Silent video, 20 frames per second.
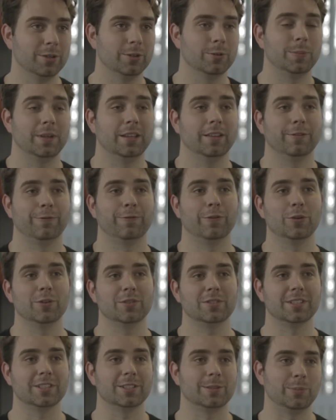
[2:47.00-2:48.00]
It'll be their
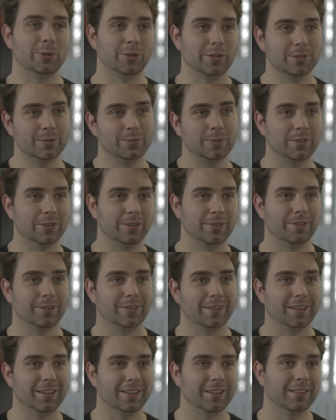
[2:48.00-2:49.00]
first experience with
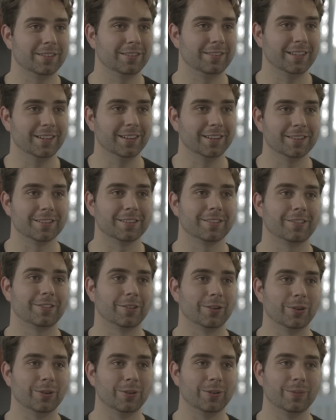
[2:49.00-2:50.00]
uh, theatre,
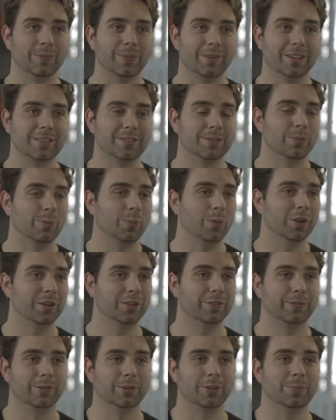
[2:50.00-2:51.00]
so it's a
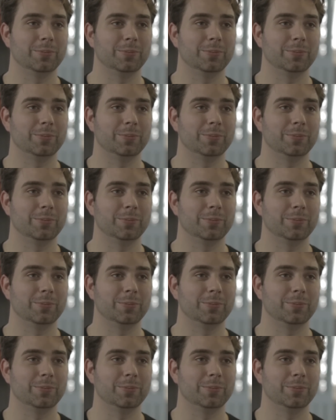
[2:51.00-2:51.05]
wonderful